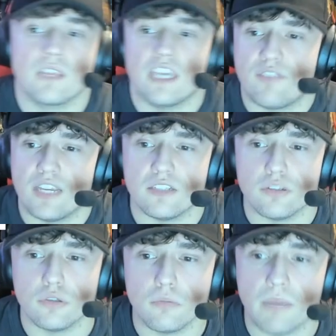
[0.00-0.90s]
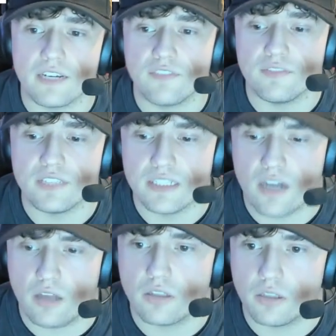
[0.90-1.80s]
if they do make a $15
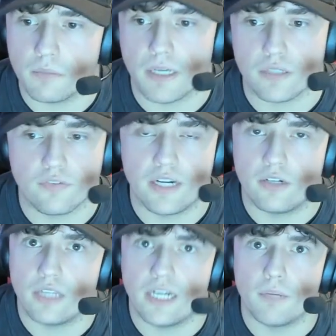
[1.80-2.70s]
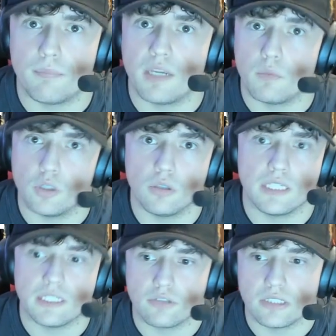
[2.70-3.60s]
microfighter lineup, they will
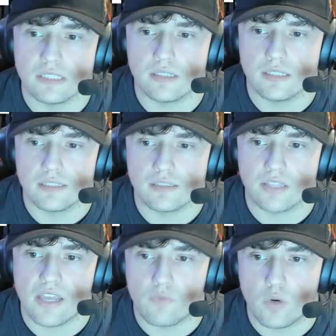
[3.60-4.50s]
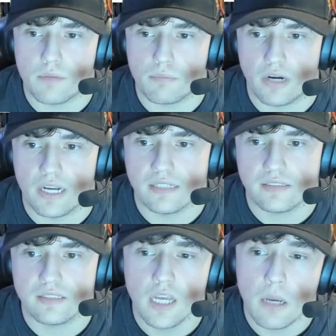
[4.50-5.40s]
increase the Slave 1
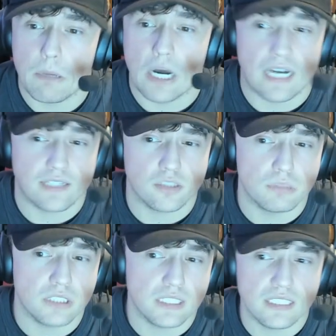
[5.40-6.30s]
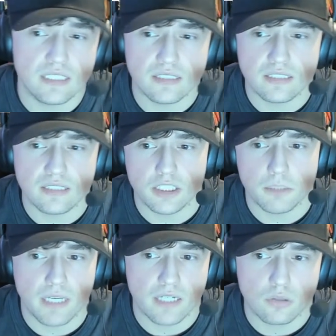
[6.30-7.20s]
price. Possibly the
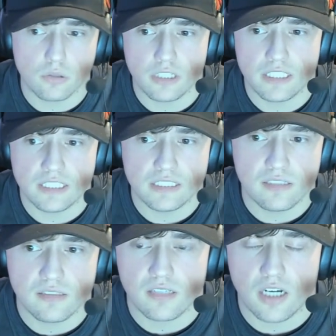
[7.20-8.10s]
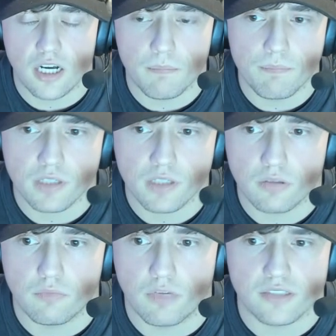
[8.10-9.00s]
Mandalorian's
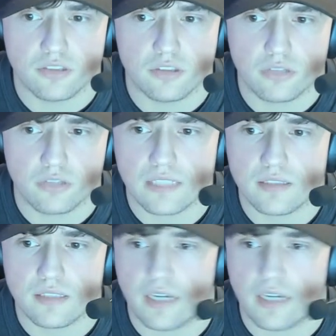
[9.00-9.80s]
Razor Crest.